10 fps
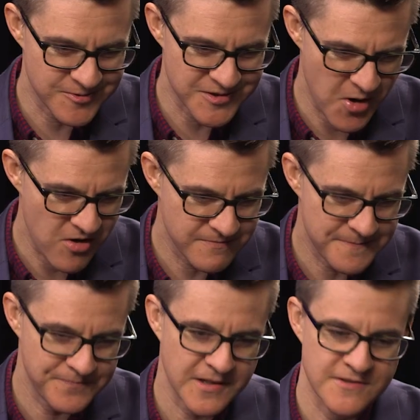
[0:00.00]
small.
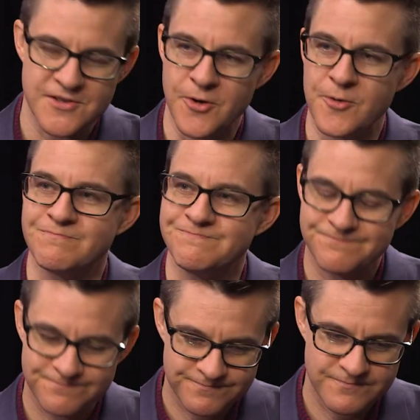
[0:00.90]
So
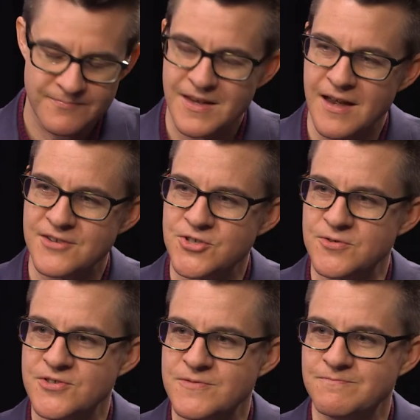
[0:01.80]
cashew
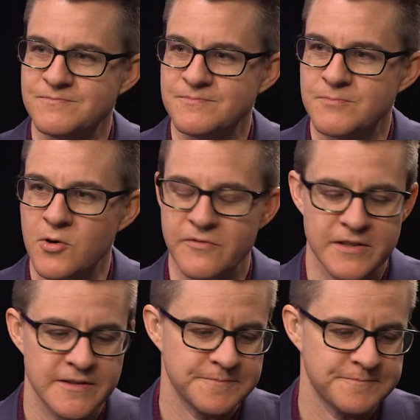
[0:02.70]
is perfect.